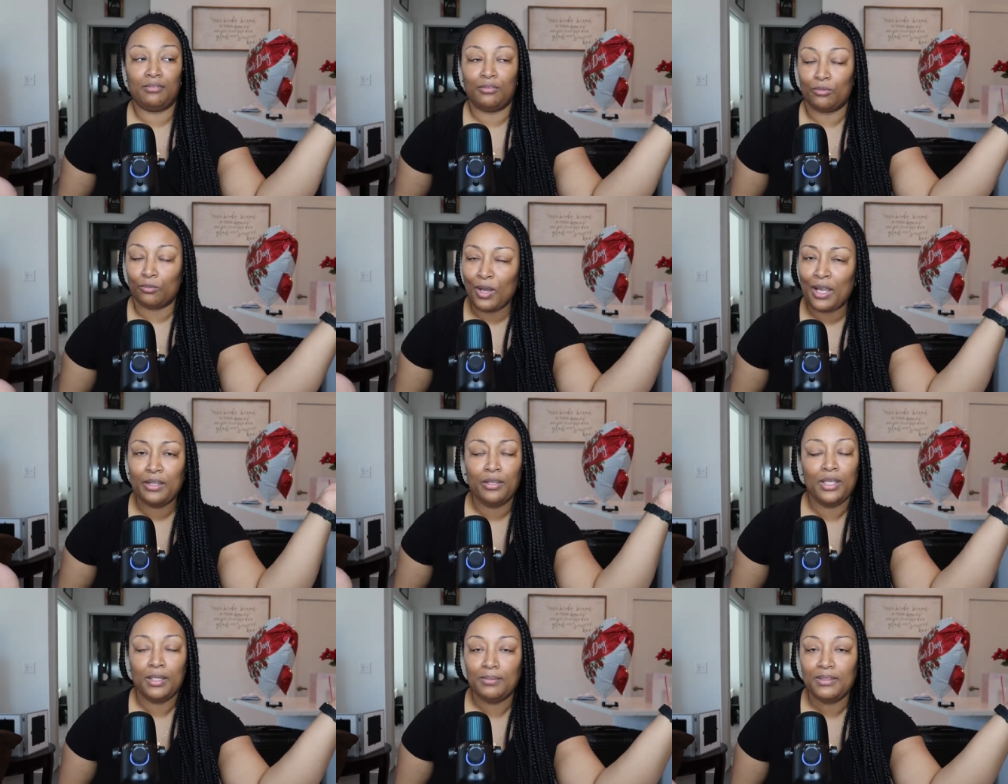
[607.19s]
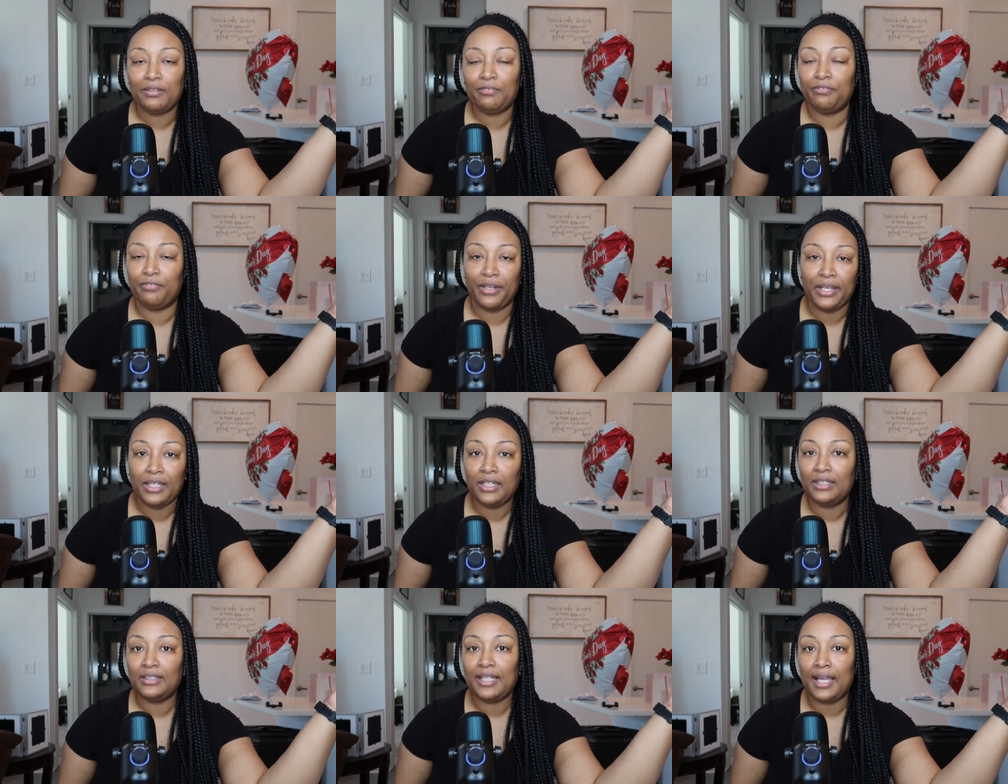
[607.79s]
why you keep
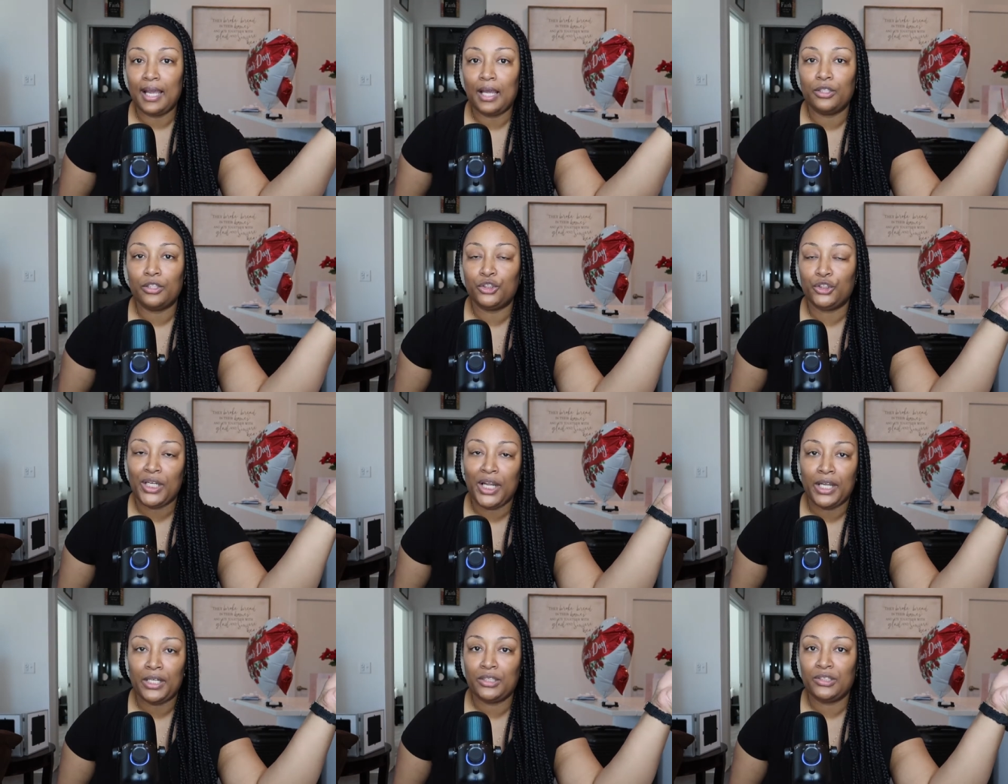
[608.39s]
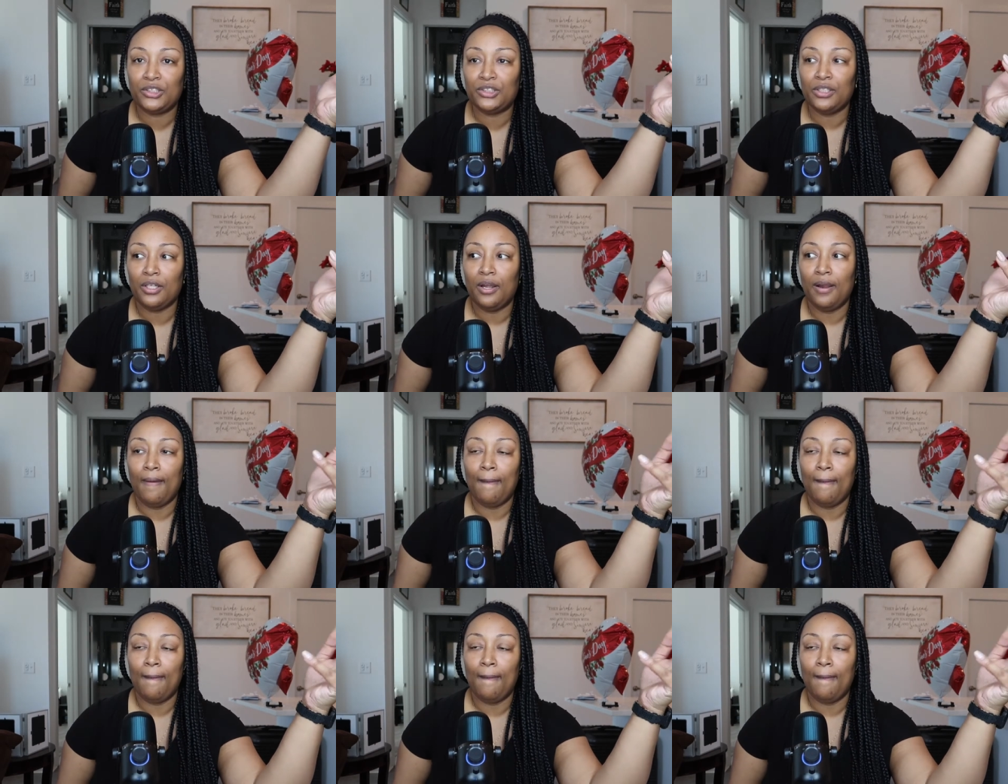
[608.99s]
forgetting to take out the trash